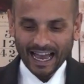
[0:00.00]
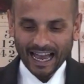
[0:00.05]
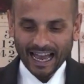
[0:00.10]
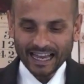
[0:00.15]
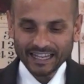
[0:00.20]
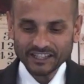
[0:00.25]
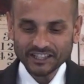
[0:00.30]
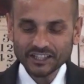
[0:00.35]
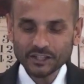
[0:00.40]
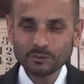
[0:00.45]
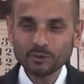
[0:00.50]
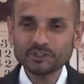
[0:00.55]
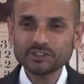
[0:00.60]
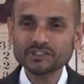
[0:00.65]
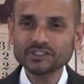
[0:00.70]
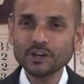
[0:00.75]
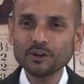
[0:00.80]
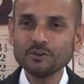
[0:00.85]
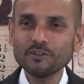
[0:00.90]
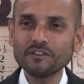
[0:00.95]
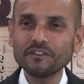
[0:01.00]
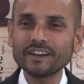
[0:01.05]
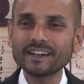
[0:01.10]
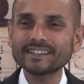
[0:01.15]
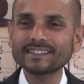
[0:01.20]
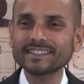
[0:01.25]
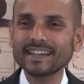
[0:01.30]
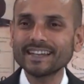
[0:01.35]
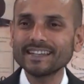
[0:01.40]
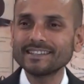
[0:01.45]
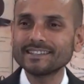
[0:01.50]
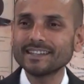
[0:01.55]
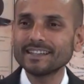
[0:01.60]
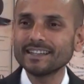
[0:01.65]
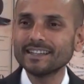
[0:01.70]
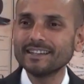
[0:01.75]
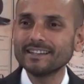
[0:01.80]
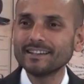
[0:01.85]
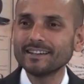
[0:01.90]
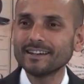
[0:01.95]
And she was so
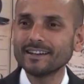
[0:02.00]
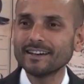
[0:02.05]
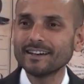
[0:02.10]
fixated